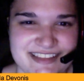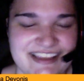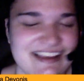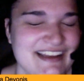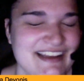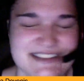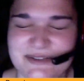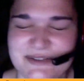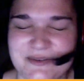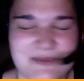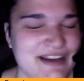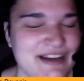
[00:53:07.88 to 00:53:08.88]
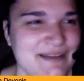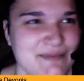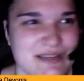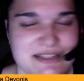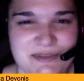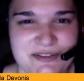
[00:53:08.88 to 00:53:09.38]
I don't know why, it
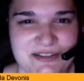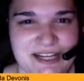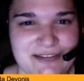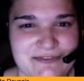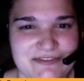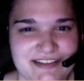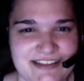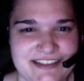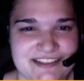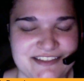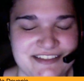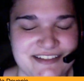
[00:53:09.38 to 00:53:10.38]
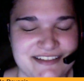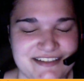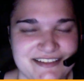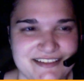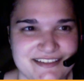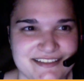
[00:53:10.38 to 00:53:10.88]
makes me laugh. It just
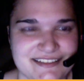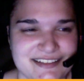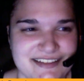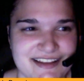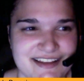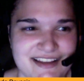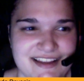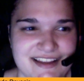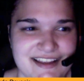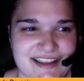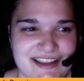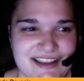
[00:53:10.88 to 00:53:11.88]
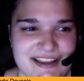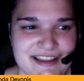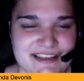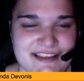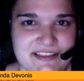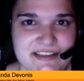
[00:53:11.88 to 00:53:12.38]
does.
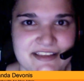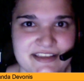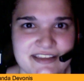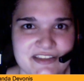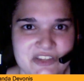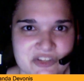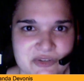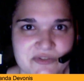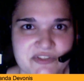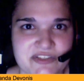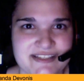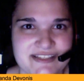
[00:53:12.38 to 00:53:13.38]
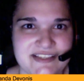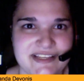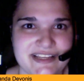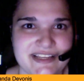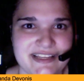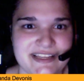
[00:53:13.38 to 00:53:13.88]
And that he uses
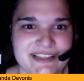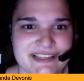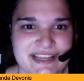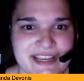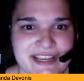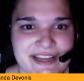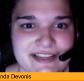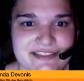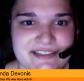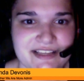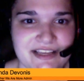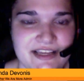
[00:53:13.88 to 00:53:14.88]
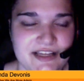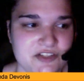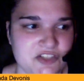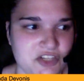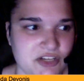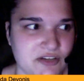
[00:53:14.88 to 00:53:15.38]
his hands
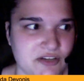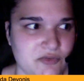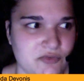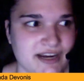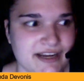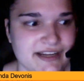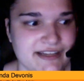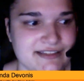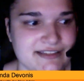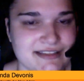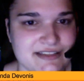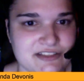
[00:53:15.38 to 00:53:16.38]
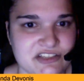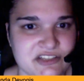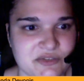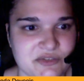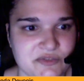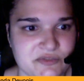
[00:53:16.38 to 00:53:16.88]
to grind
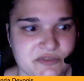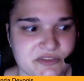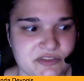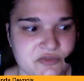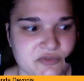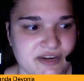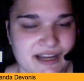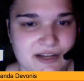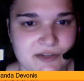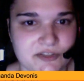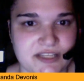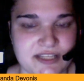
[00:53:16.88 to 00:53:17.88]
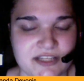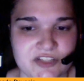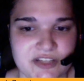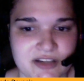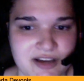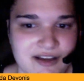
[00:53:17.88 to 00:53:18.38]
into the ground
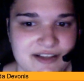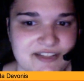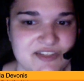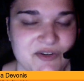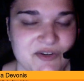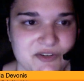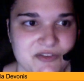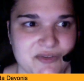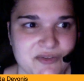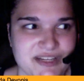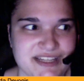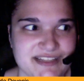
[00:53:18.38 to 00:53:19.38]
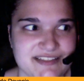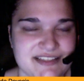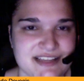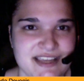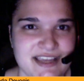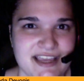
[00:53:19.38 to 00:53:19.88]
to cause earthquakes.
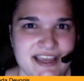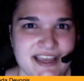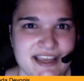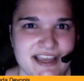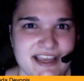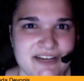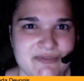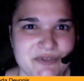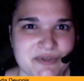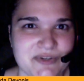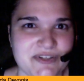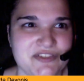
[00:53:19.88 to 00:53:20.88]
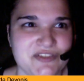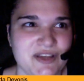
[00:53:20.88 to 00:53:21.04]
And of course,